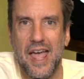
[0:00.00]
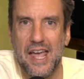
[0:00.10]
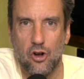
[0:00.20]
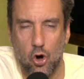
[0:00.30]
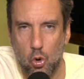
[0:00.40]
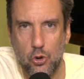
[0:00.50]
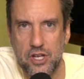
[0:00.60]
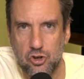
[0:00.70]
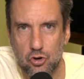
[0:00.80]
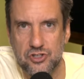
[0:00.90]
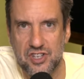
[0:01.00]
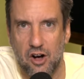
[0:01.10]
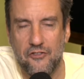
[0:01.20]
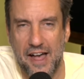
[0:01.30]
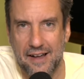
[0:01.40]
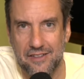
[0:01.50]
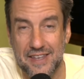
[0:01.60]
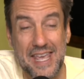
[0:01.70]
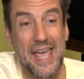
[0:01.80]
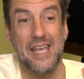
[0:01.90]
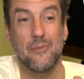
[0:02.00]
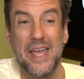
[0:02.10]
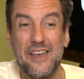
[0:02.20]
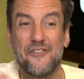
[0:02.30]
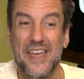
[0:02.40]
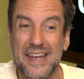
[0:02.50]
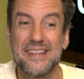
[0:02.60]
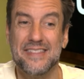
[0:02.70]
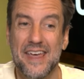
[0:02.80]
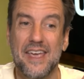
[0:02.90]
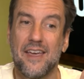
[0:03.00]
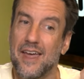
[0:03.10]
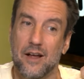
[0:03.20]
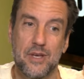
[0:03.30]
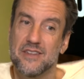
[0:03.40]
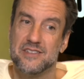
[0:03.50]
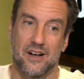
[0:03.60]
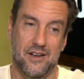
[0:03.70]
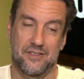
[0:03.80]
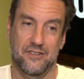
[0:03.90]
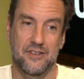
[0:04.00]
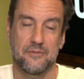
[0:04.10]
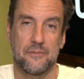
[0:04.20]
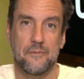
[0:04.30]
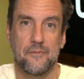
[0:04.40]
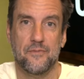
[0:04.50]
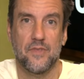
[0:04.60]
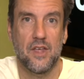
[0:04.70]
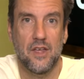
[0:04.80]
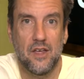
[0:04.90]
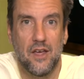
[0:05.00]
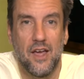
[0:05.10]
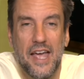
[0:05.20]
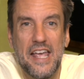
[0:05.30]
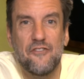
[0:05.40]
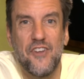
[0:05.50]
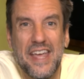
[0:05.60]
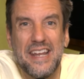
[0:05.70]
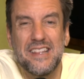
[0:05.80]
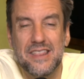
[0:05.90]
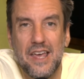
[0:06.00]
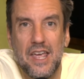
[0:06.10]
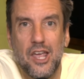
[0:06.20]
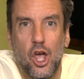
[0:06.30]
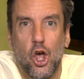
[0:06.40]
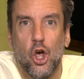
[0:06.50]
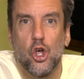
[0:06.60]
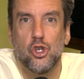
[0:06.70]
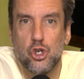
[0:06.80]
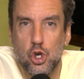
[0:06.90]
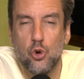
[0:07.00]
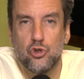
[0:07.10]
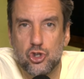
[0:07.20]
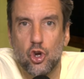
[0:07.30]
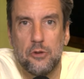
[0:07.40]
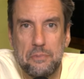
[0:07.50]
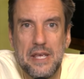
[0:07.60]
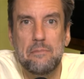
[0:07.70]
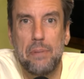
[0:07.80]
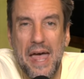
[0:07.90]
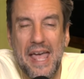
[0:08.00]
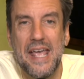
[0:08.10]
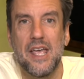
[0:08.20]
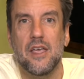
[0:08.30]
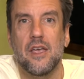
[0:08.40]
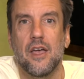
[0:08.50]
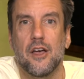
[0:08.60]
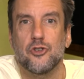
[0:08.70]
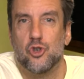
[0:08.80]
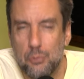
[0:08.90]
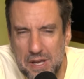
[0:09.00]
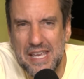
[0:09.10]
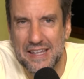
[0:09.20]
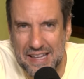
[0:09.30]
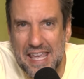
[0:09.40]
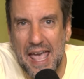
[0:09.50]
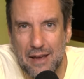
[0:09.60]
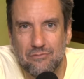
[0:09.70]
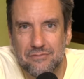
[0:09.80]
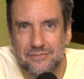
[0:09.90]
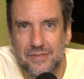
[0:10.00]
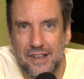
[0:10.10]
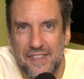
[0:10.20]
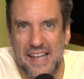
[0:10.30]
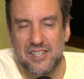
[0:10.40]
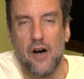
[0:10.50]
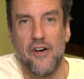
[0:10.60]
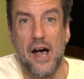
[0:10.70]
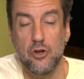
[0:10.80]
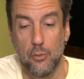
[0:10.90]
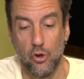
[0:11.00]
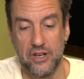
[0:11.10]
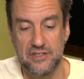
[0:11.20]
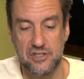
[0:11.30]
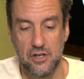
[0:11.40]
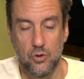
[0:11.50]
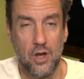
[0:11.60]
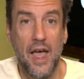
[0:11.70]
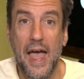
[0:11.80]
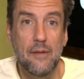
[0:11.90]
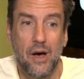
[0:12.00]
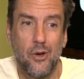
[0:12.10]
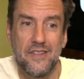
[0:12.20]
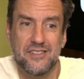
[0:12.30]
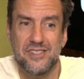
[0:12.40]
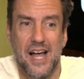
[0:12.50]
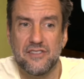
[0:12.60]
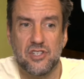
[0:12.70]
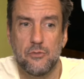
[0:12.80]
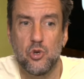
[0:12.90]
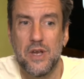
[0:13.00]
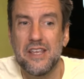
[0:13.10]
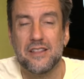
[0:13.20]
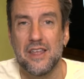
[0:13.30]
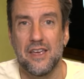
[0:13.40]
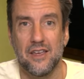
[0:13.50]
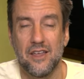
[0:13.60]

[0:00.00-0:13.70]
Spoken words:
and holding yourself out of the game. If anything, and I mean this honestly, if anything, you should be paying to be in the game. That's how valuable it is to you. And by the way, this is not some unique thing.